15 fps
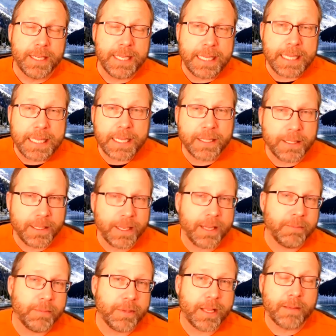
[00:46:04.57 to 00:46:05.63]
hit
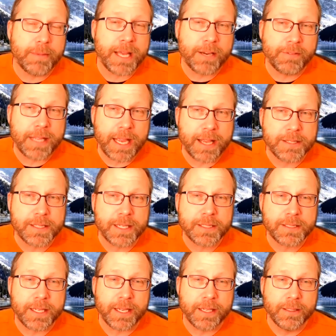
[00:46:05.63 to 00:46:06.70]
game come out of
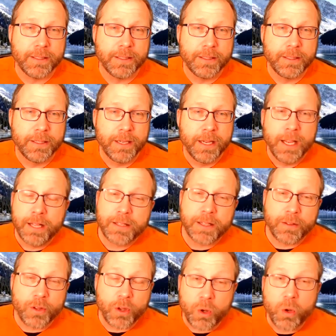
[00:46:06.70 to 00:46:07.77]
Kazakhstan, then
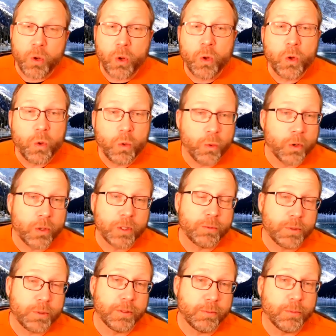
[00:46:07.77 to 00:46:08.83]
the whole world
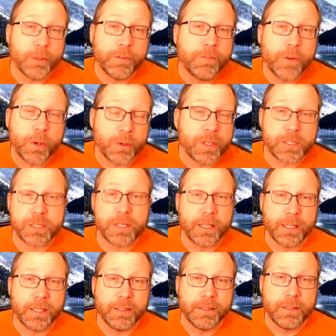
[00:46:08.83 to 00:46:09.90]
will focus on
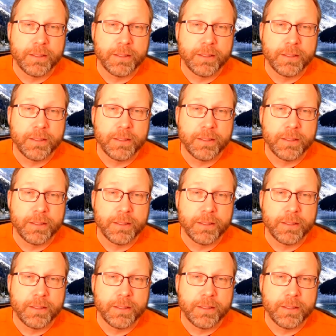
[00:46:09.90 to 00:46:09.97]
it.